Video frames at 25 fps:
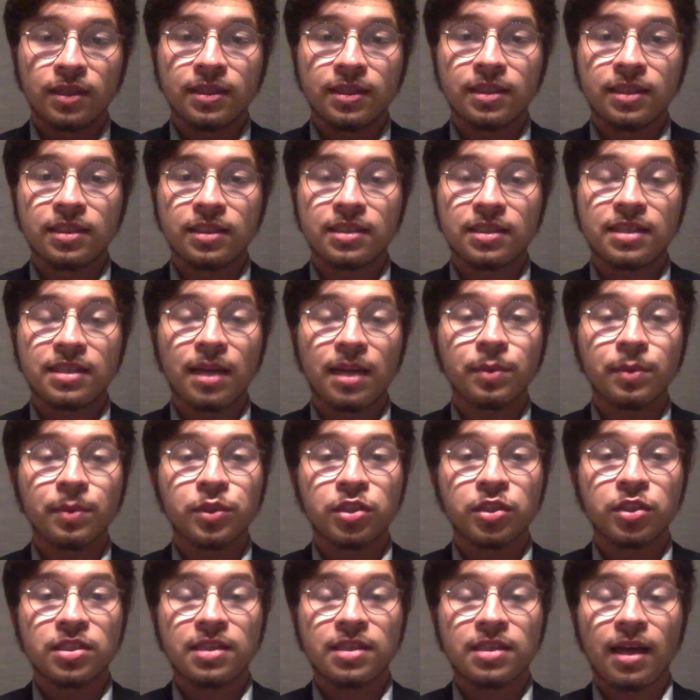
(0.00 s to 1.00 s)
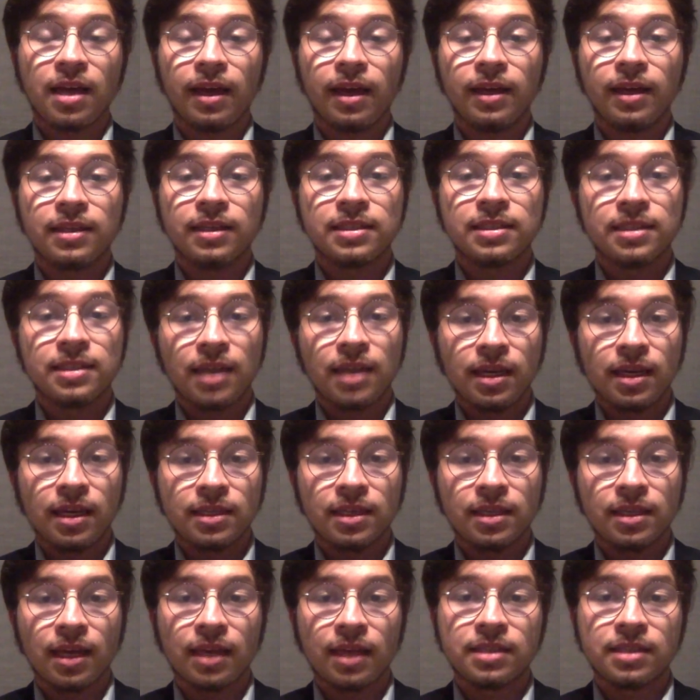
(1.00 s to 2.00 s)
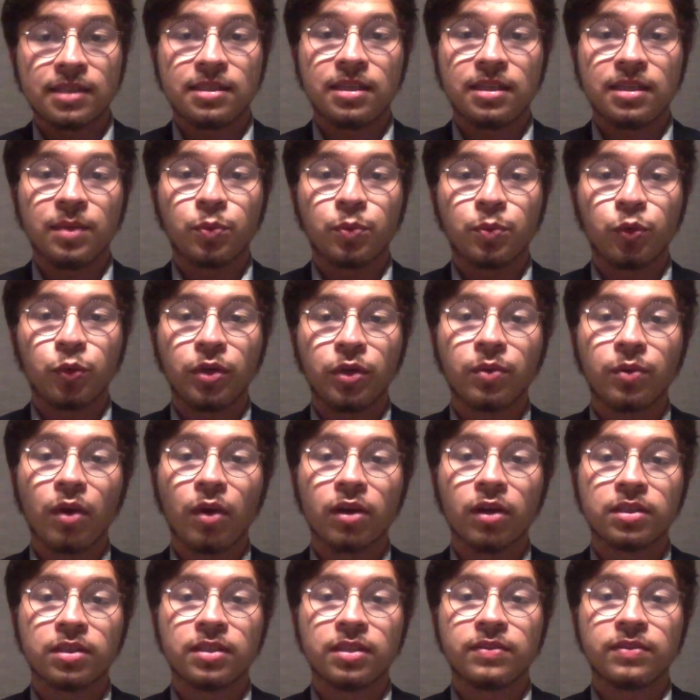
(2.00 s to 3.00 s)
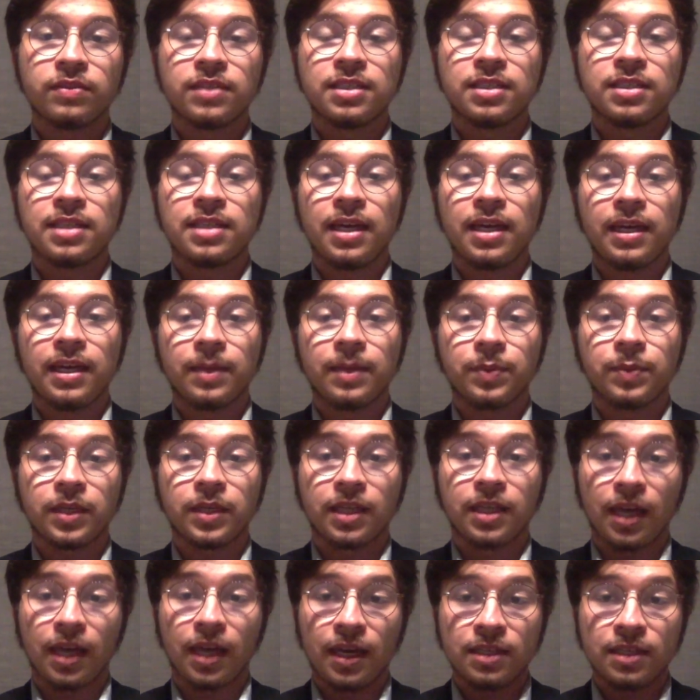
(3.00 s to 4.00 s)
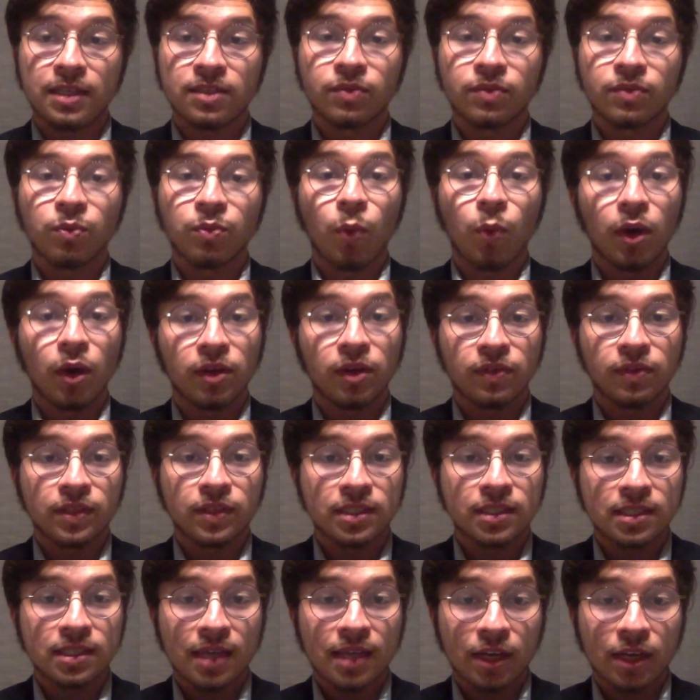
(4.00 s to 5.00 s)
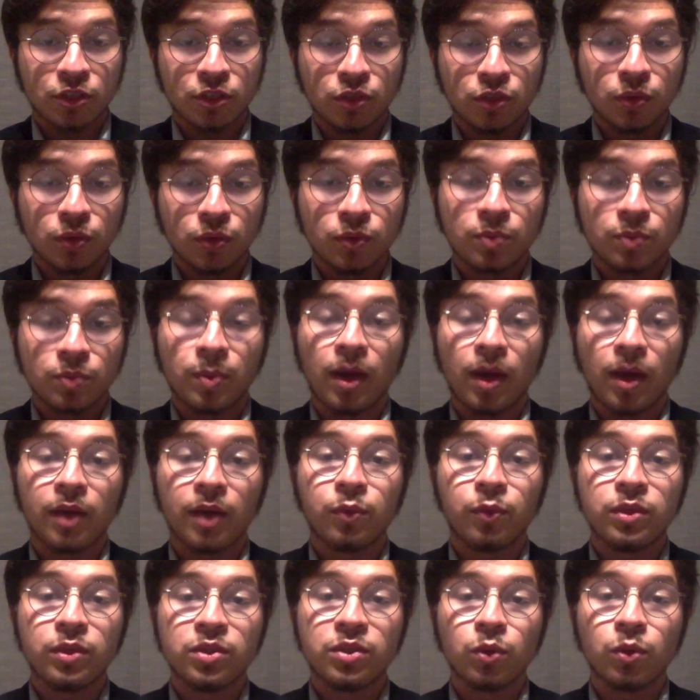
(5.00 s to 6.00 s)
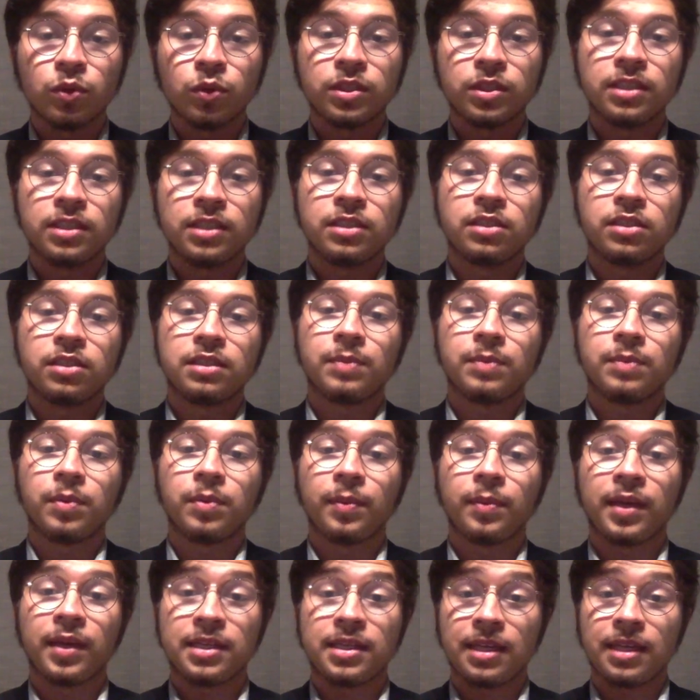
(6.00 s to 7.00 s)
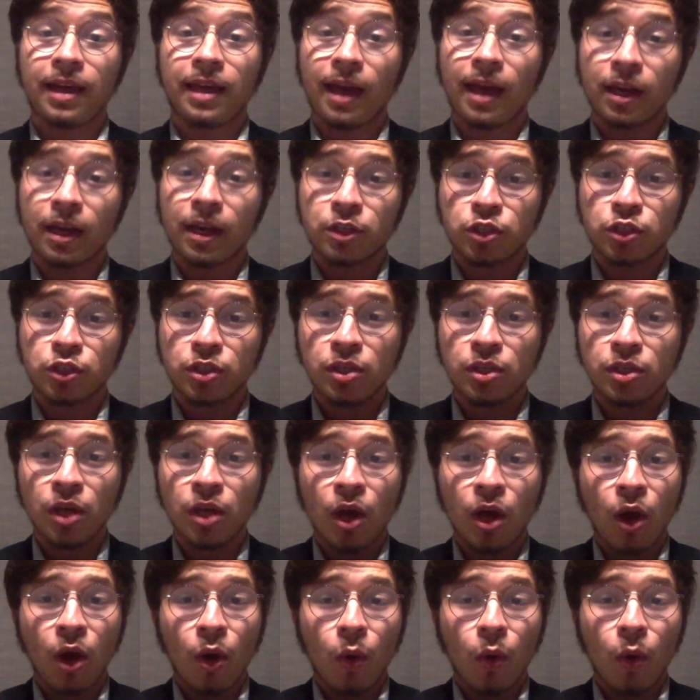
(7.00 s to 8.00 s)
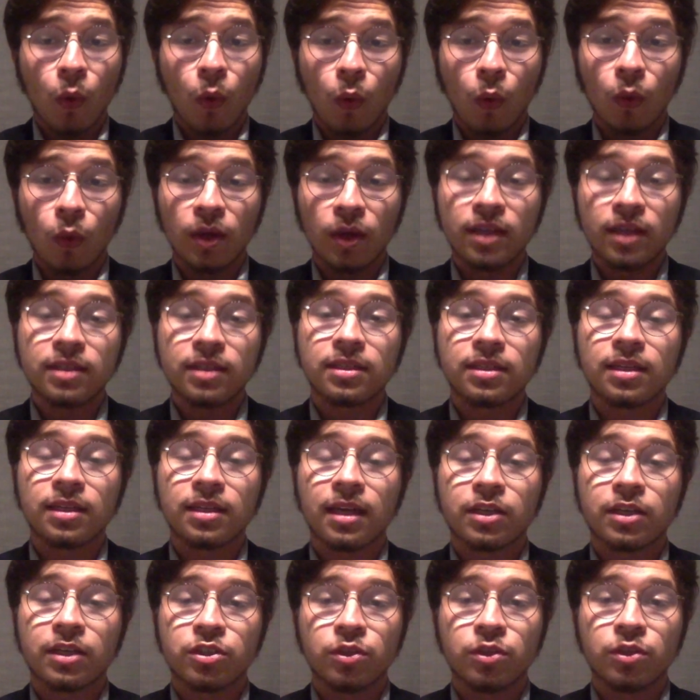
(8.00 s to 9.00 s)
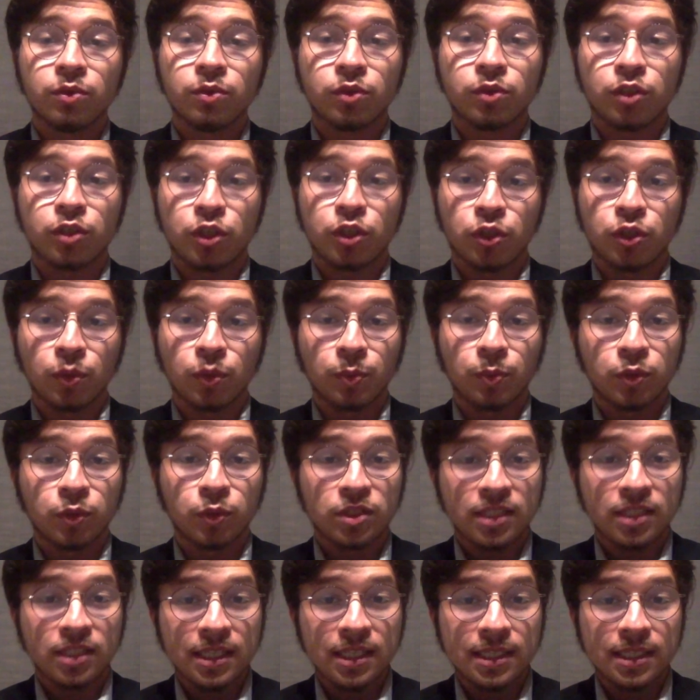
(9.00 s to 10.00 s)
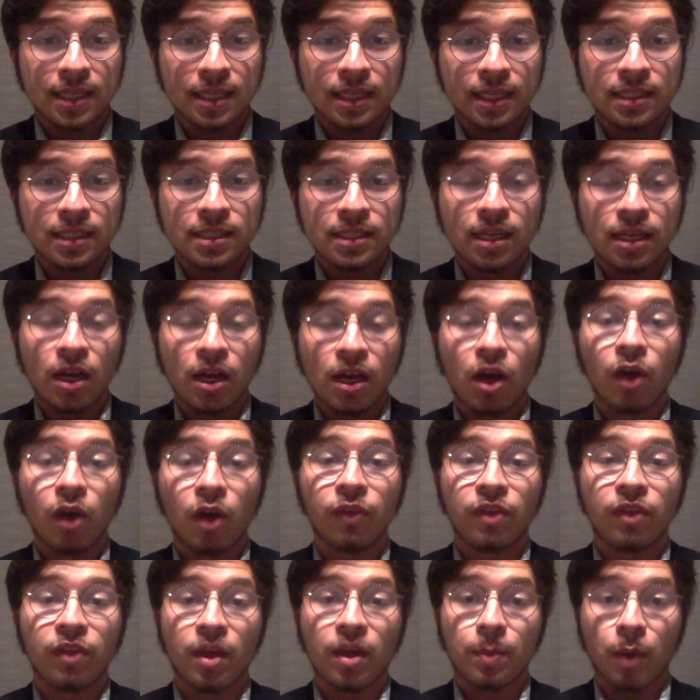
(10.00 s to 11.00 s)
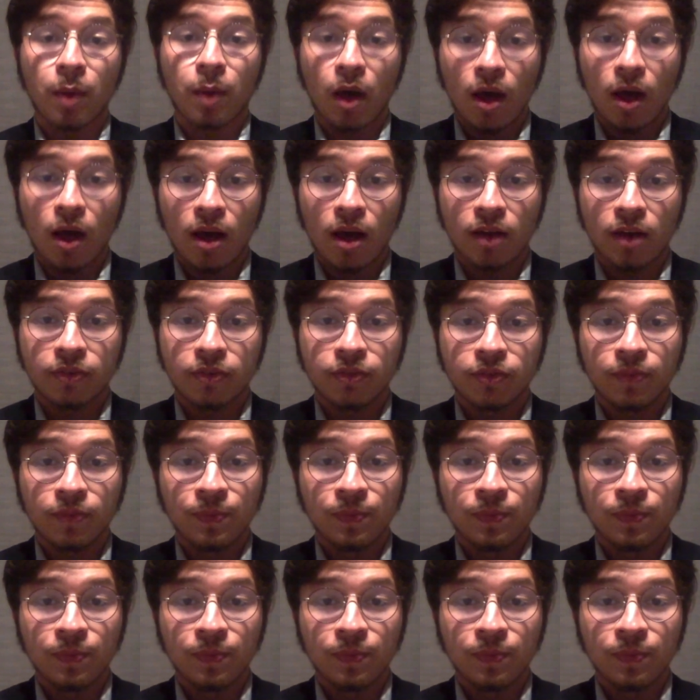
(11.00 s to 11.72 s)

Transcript: it establishes that a state has the prerogative to take up a case of one of its nationals by resorting to diplomatic action or international judicial proceedings on their behalf.